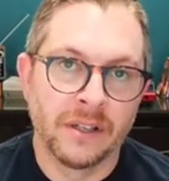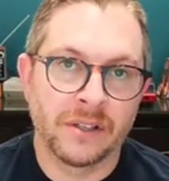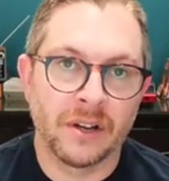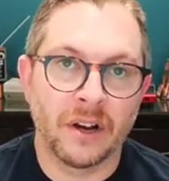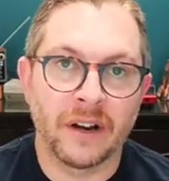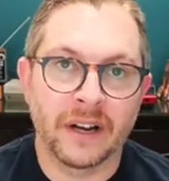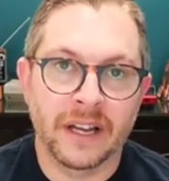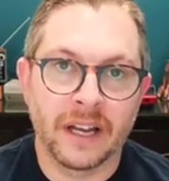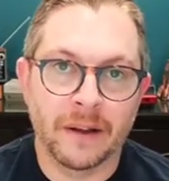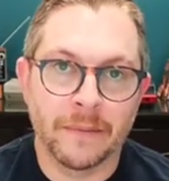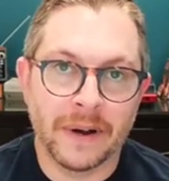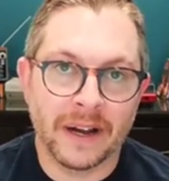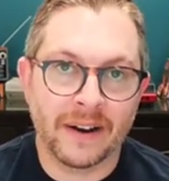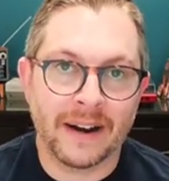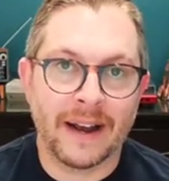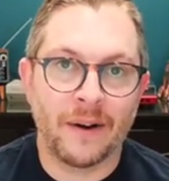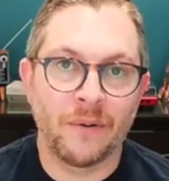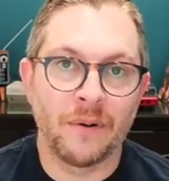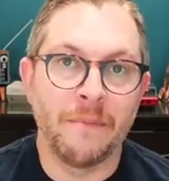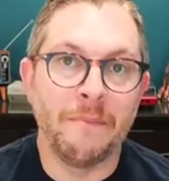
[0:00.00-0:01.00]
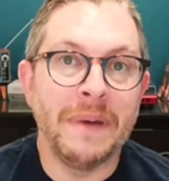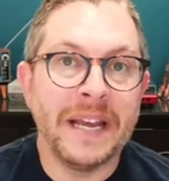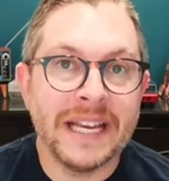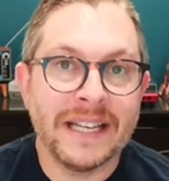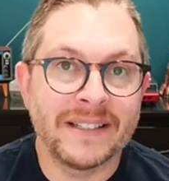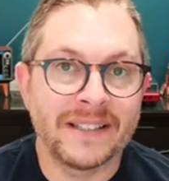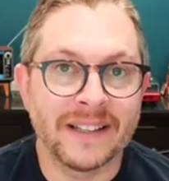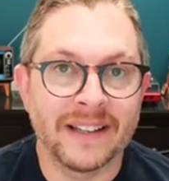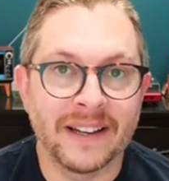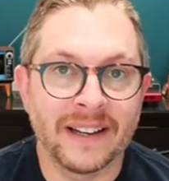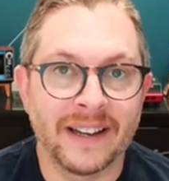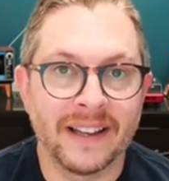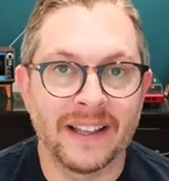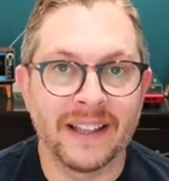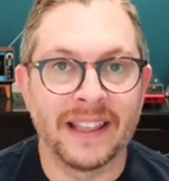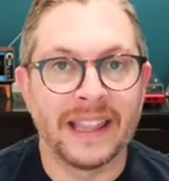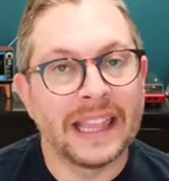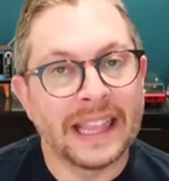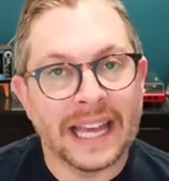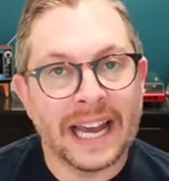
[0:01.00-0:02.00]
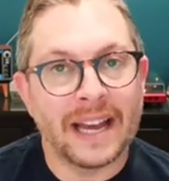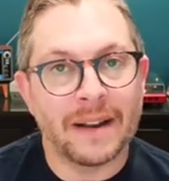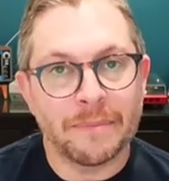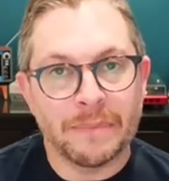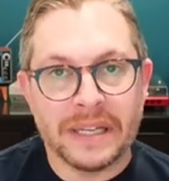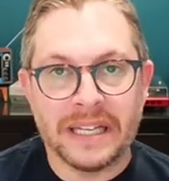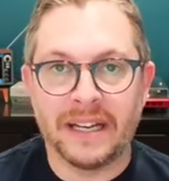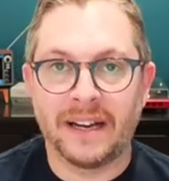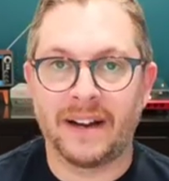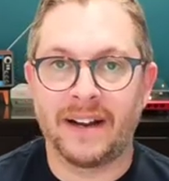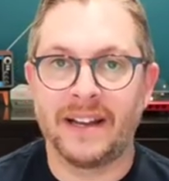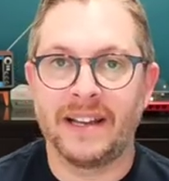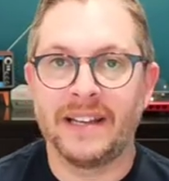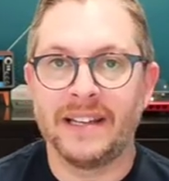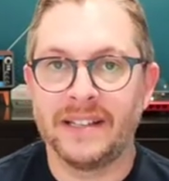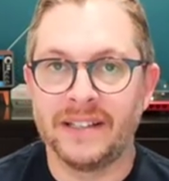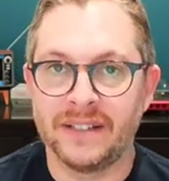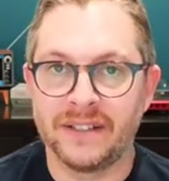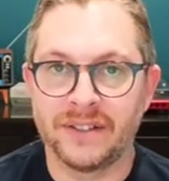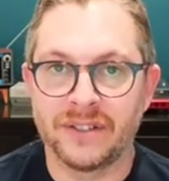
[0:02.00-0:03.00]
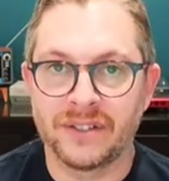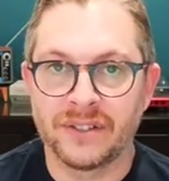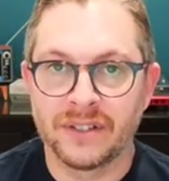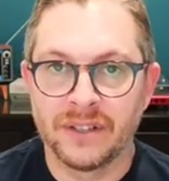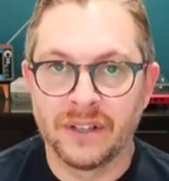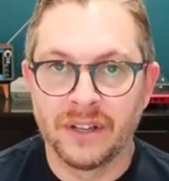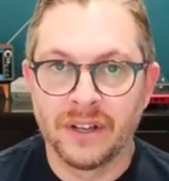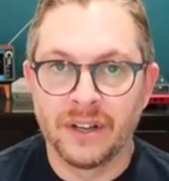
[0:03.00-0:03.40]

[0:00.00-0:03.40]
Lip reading: talking about how amazing that PI is.